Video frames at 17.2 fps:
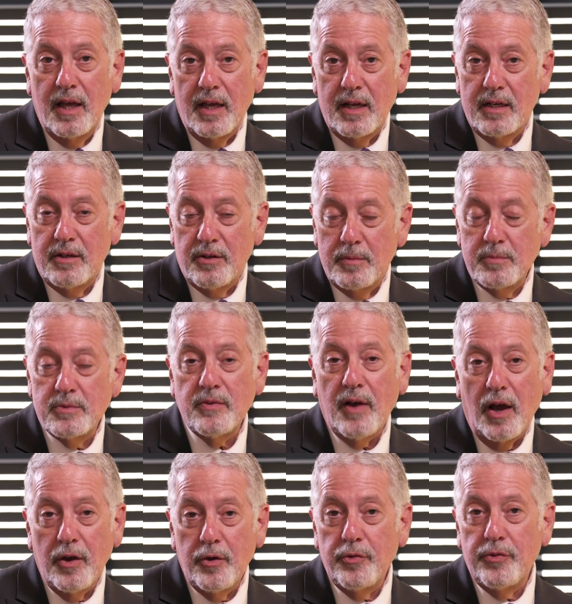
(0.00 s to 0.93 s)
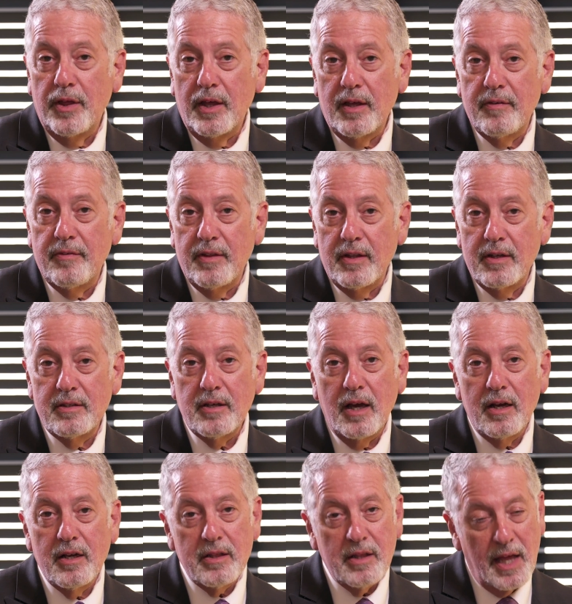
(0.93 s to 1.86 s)
in terms of how you think of the
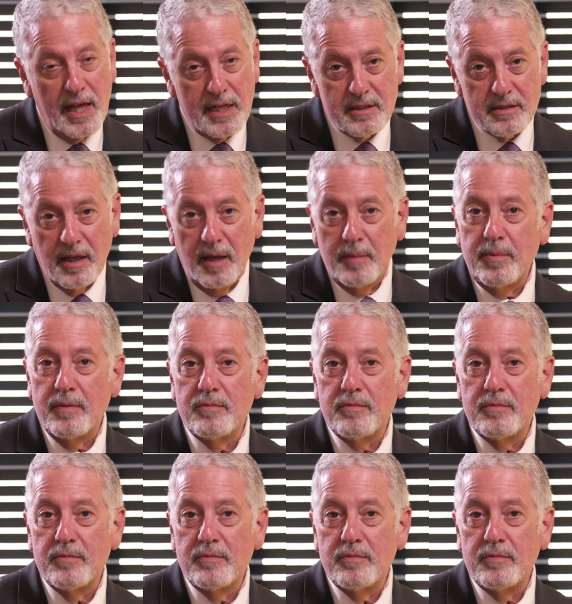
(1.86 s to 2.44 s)
entire landscape